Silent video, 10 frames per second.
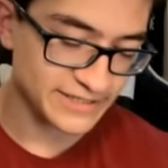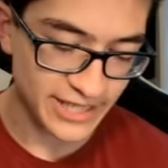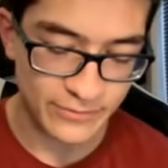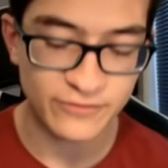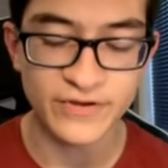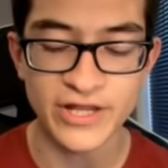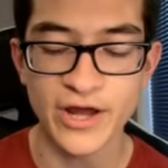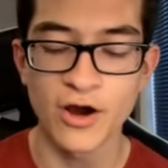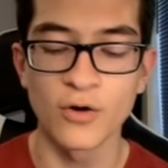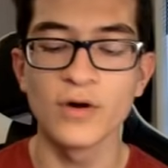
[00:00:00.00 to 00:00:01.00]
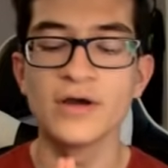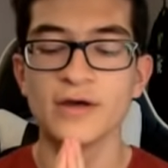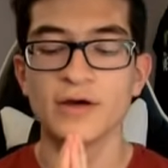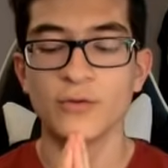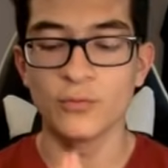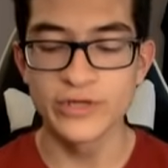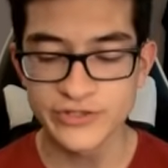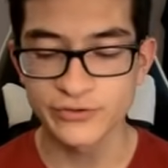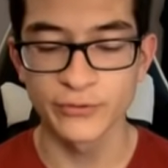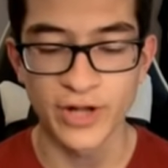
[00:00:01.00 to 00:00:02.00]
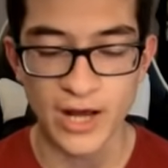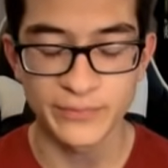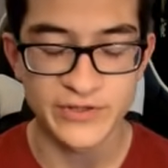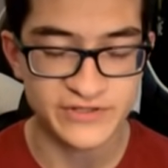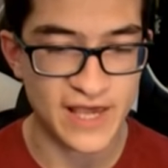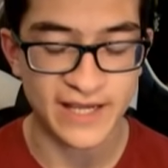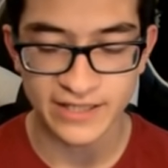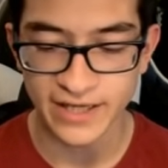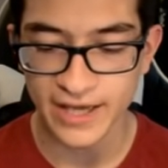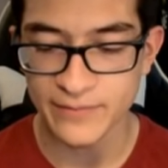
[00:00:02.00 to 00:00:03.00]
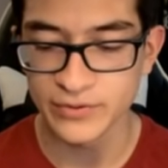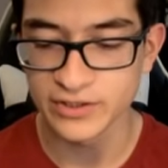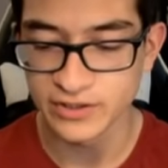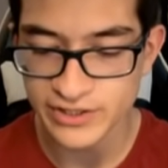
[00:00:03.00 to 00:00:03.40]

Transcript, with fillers: last game of the video. We screwed up the second game, but